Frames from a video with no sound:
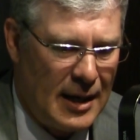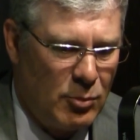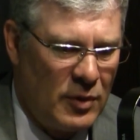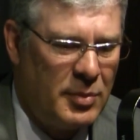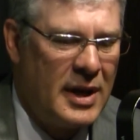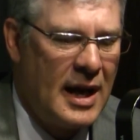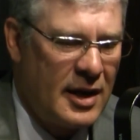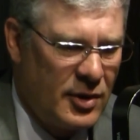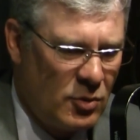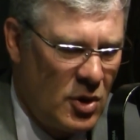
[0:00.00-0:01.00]
We've been out
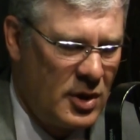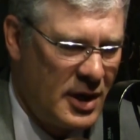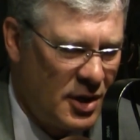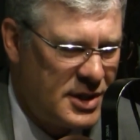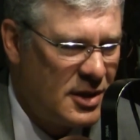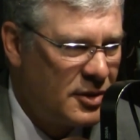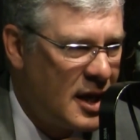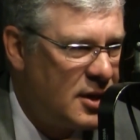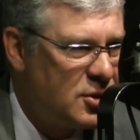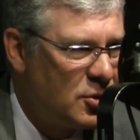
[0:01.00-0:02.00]
on the road on our
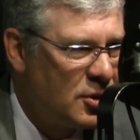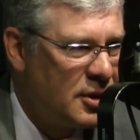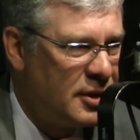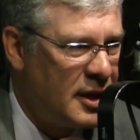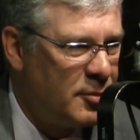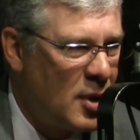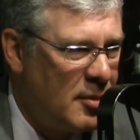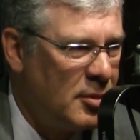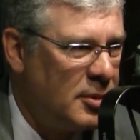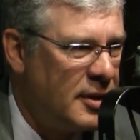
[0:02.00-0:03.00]
tailgate tour, and
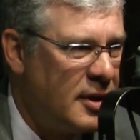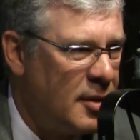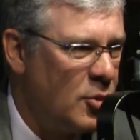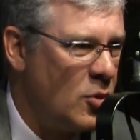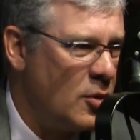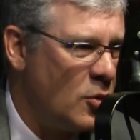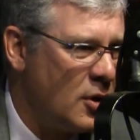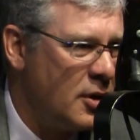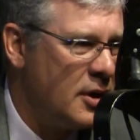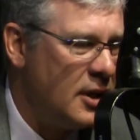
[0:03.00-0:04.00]
probably the number one
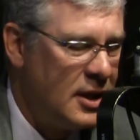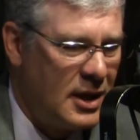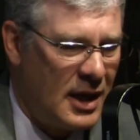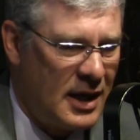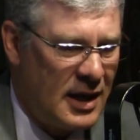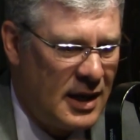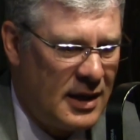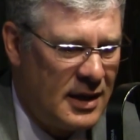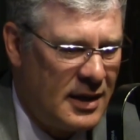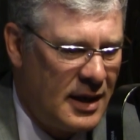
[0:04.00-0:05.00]
word
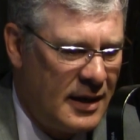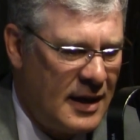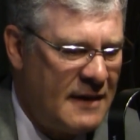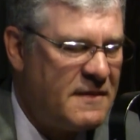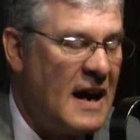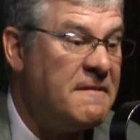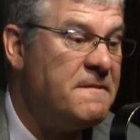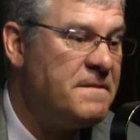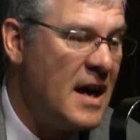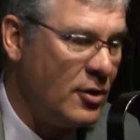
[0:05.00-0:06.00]
I
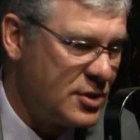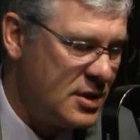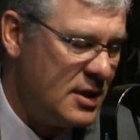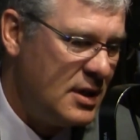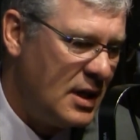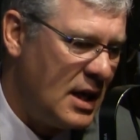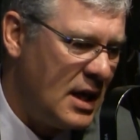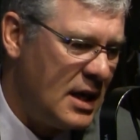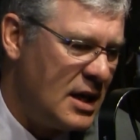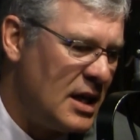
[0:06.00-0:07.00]
felt
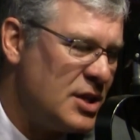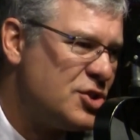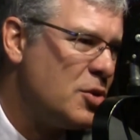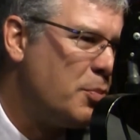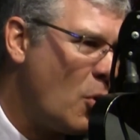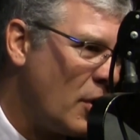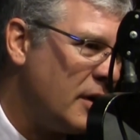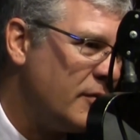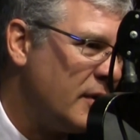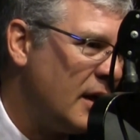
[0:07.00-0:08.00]
is
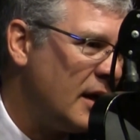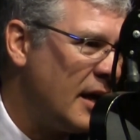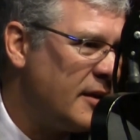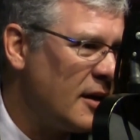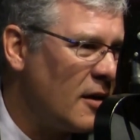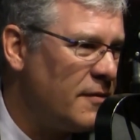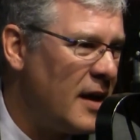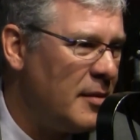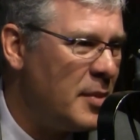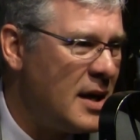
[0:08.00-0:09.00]
supportive, and I think our
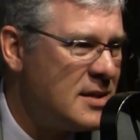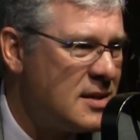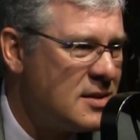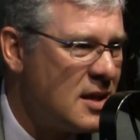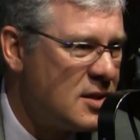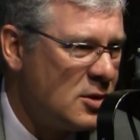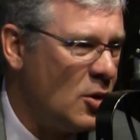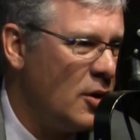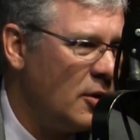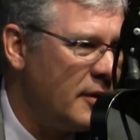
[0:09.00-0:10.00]
fan base is
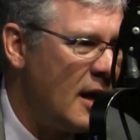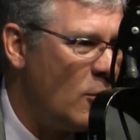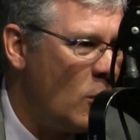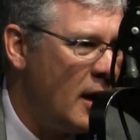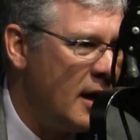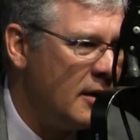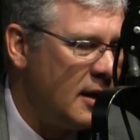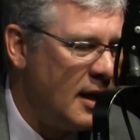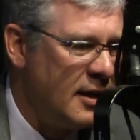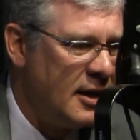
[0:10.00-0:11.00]
loyal in that way,
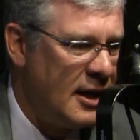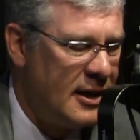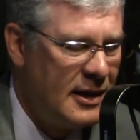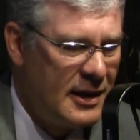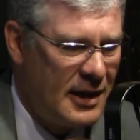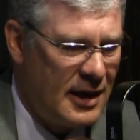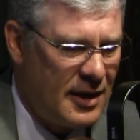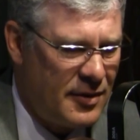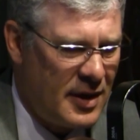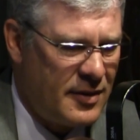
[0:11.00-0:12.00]
and
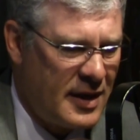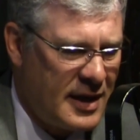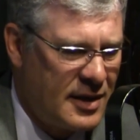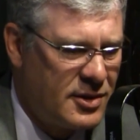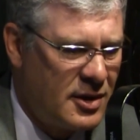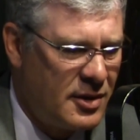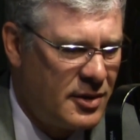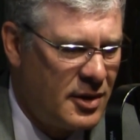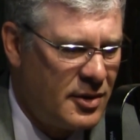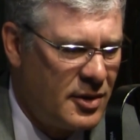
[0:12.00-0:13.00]
they get
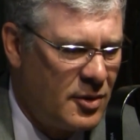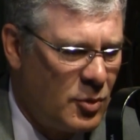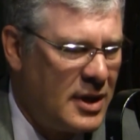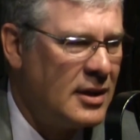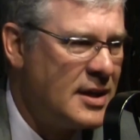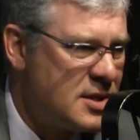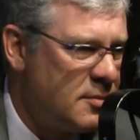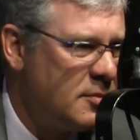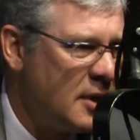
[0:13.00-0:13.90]
the realism